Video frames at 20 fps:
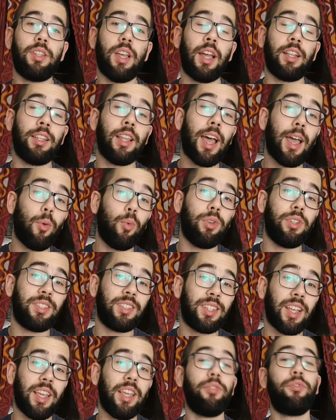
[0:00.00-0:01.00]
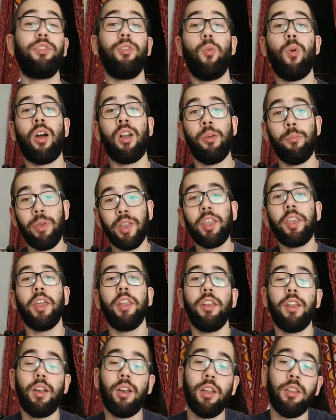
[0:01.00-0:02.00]
and I would say if you are a
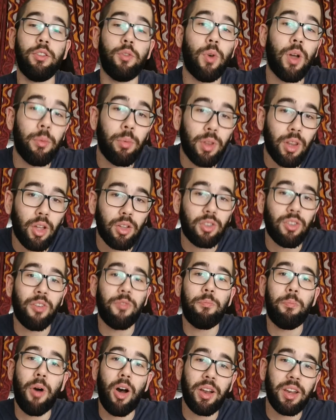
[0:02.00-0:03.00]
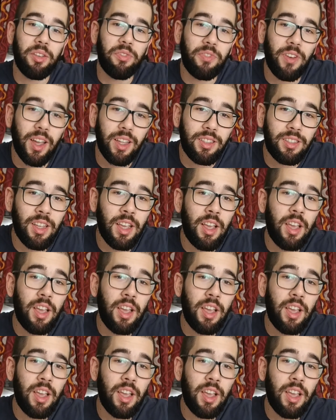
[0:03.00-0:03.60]
beginner and you have a lot of body fat,